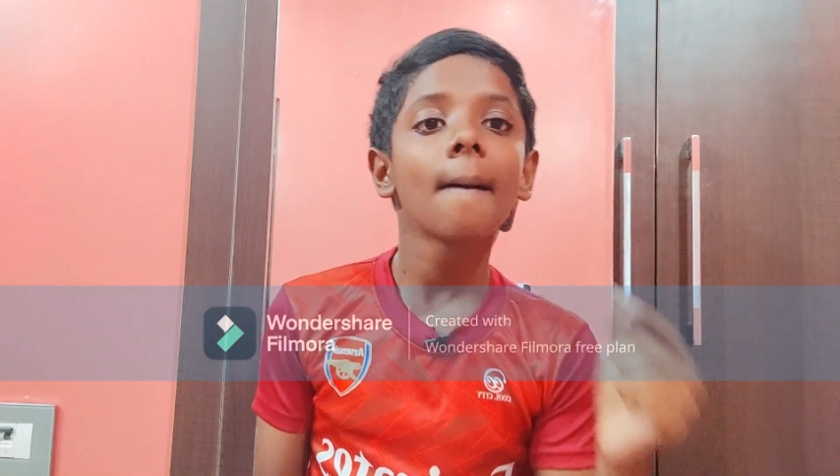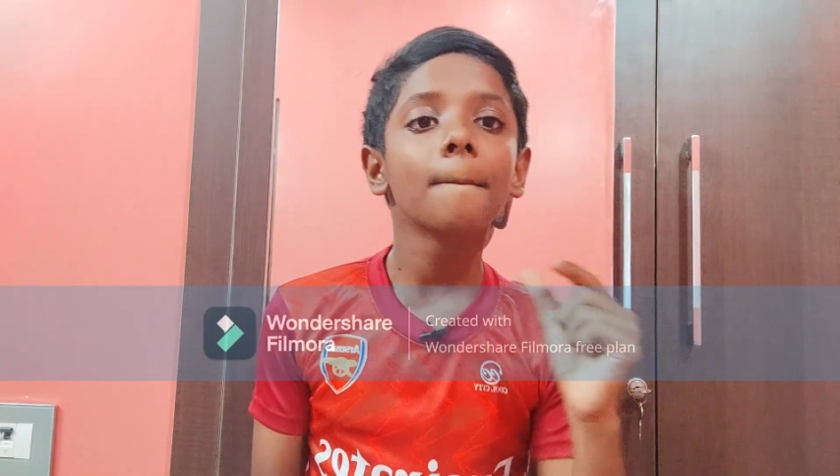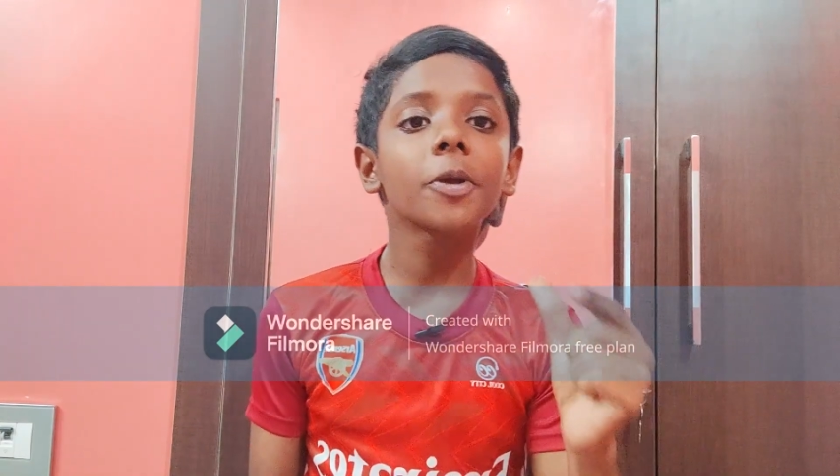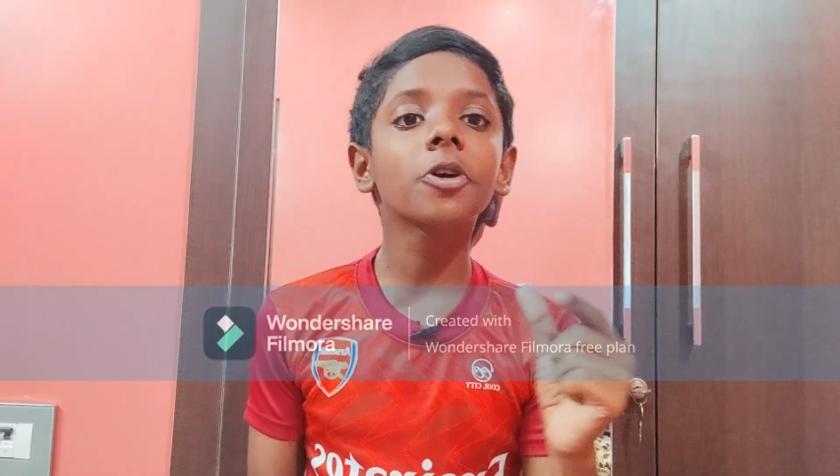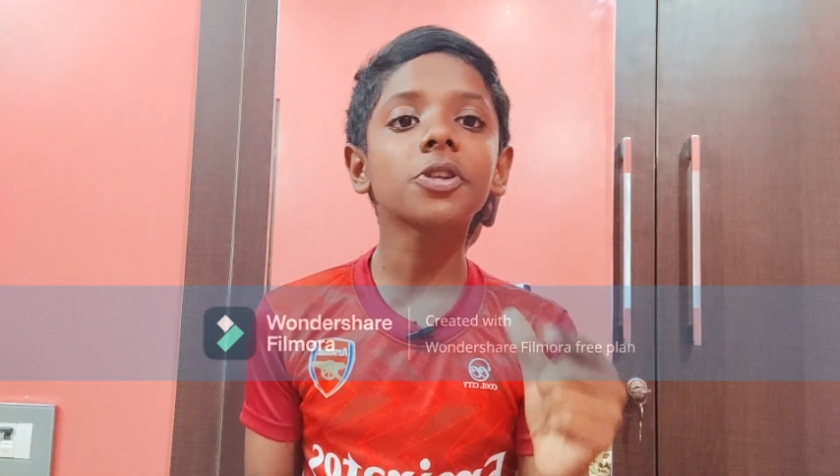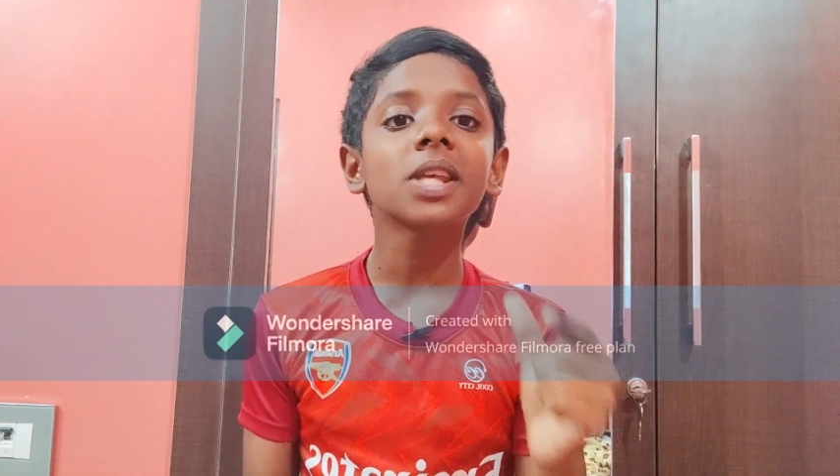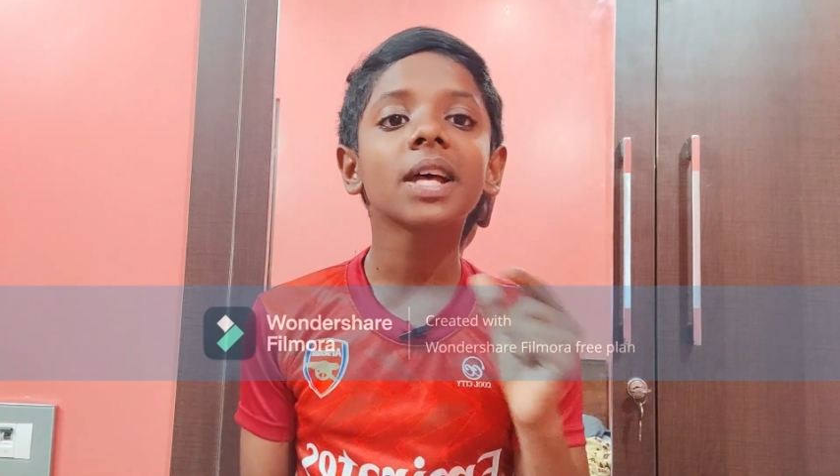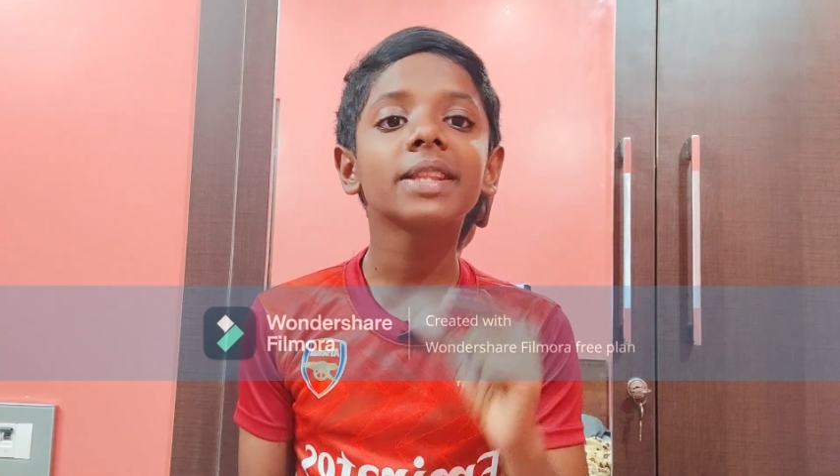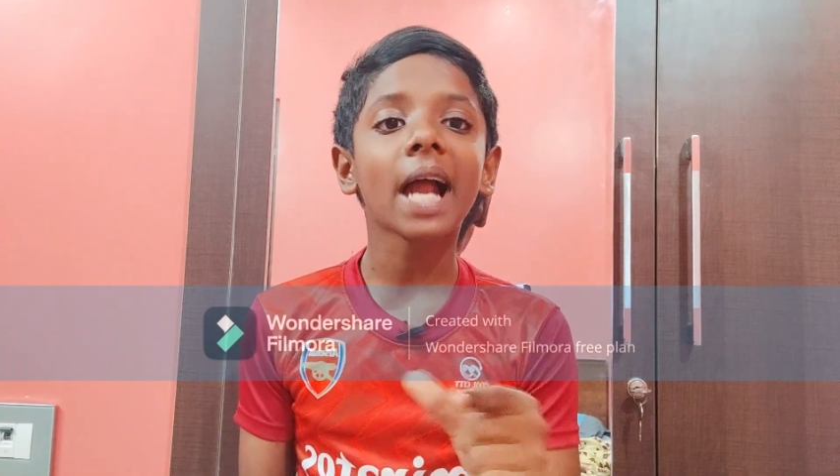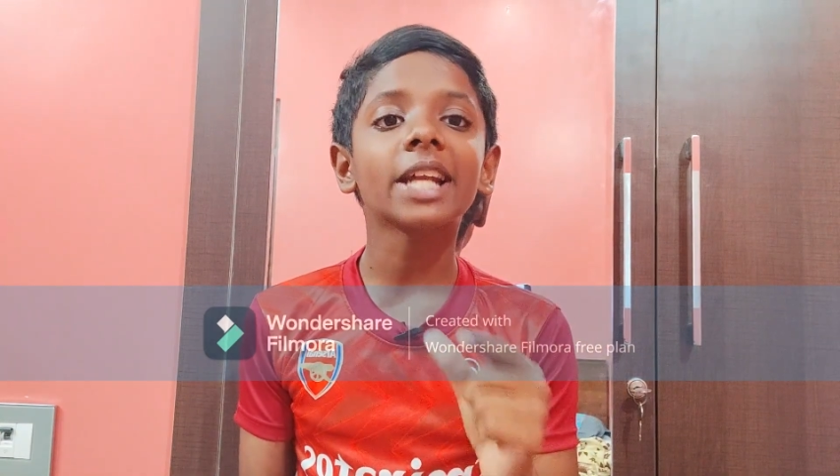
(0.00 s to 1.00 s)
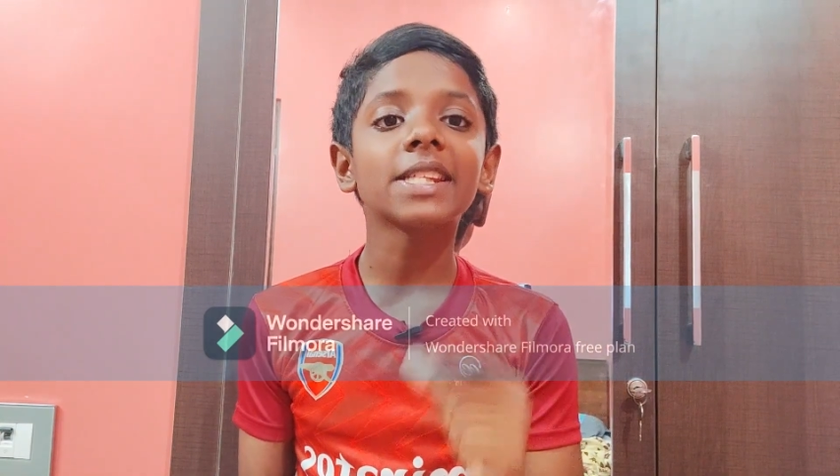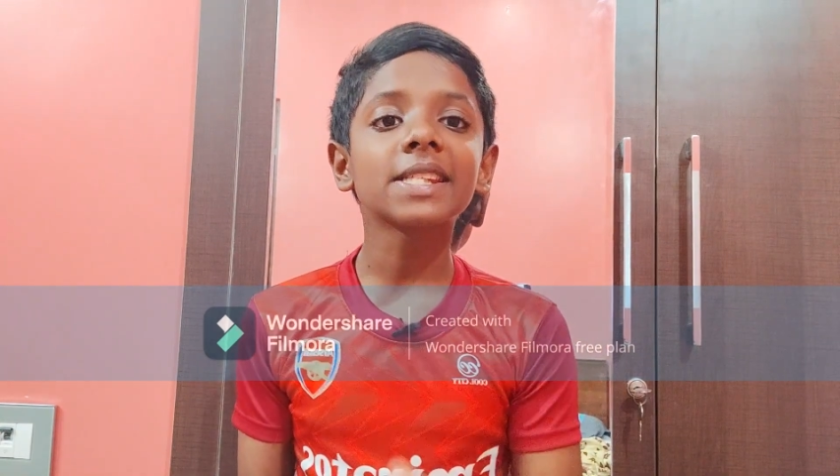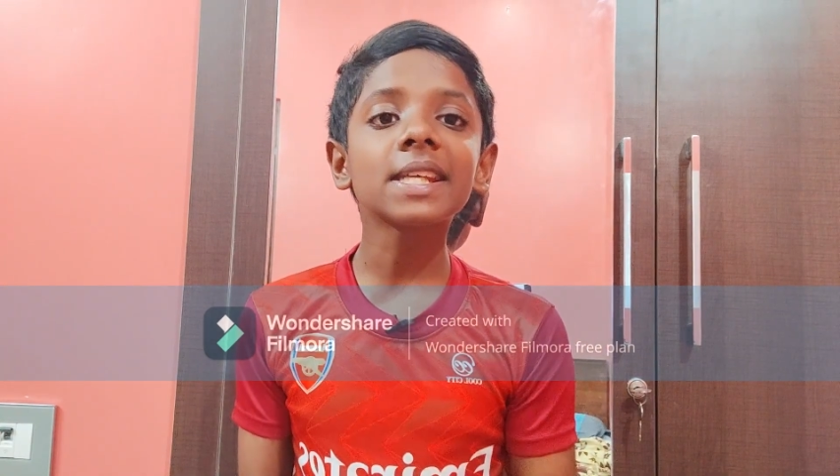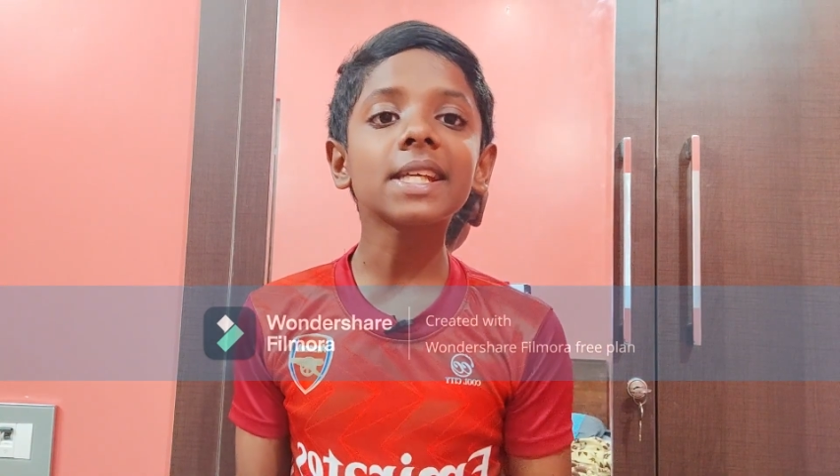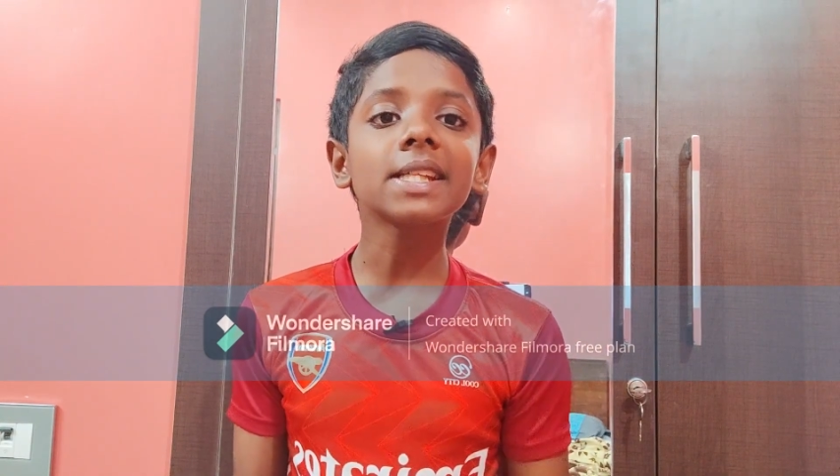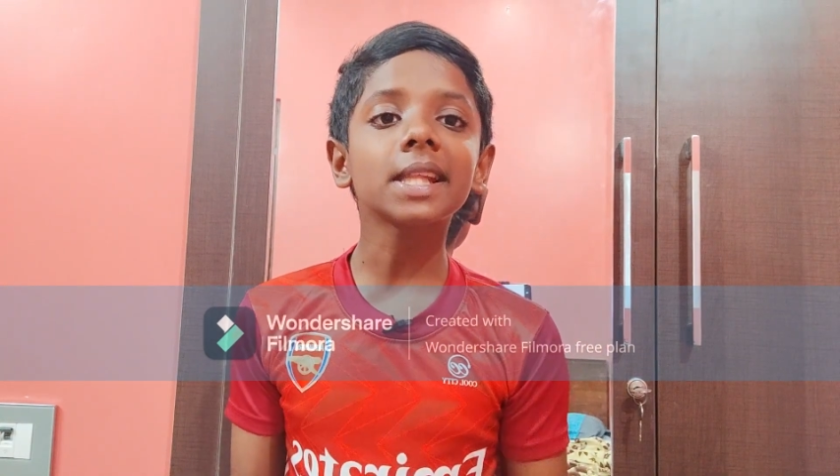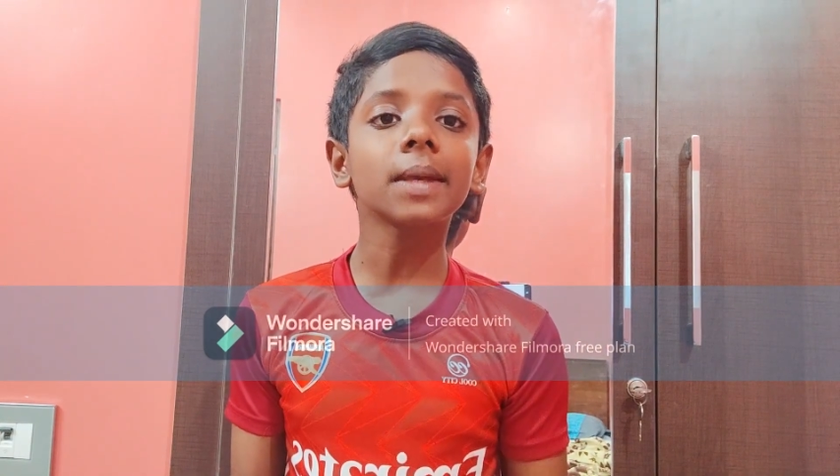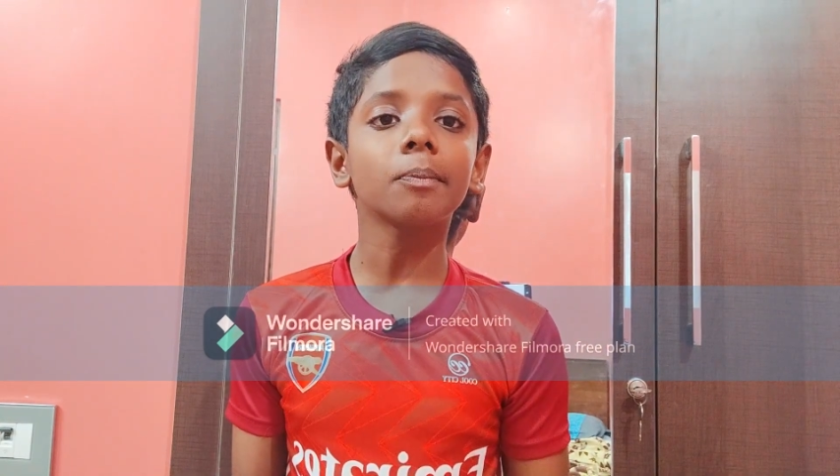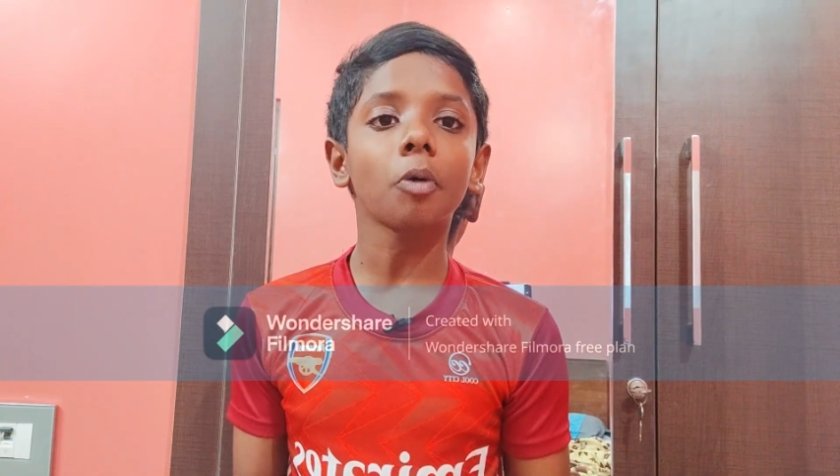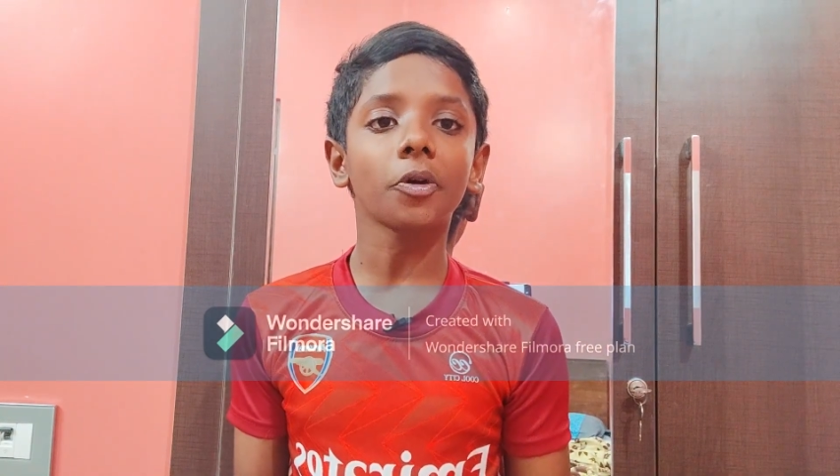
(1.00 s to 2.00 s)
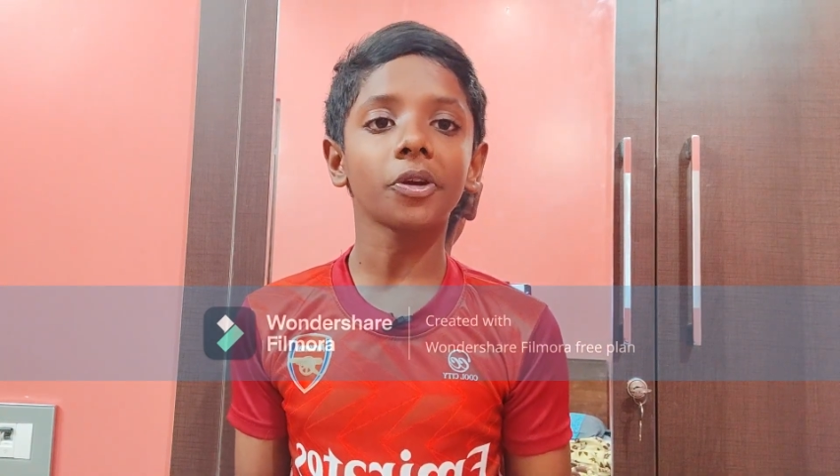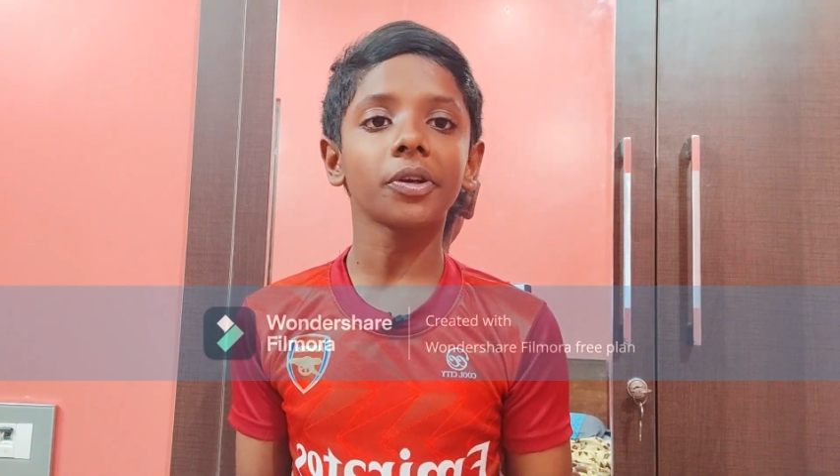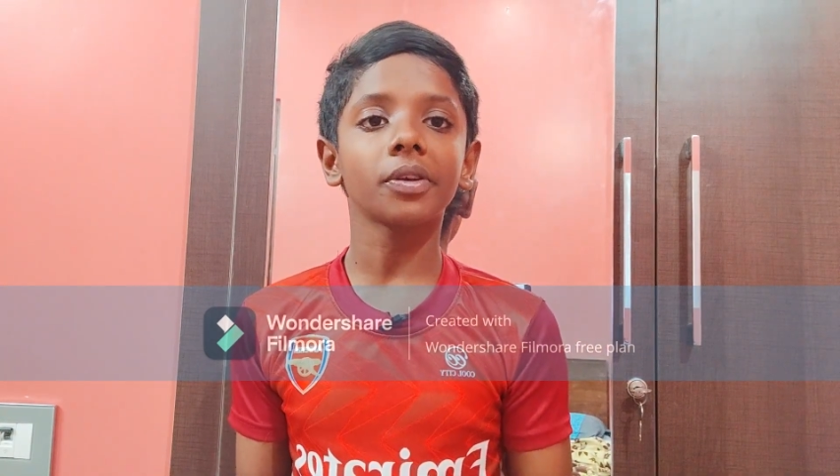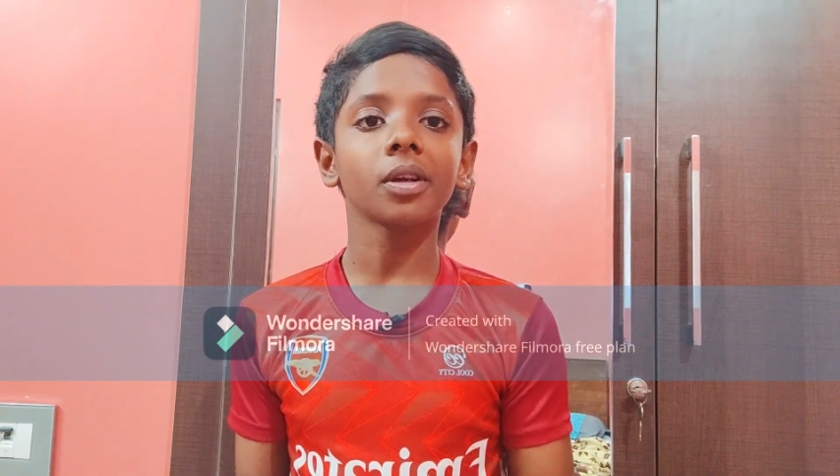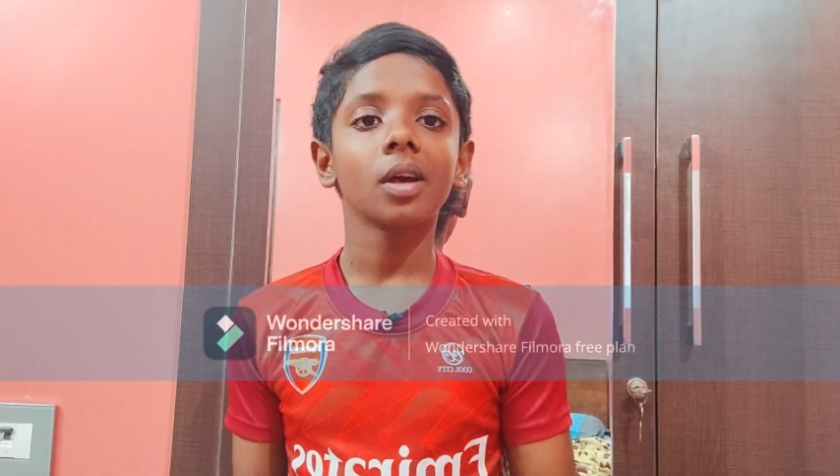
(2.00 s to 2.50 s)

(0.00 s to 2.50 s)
because that is seriously important,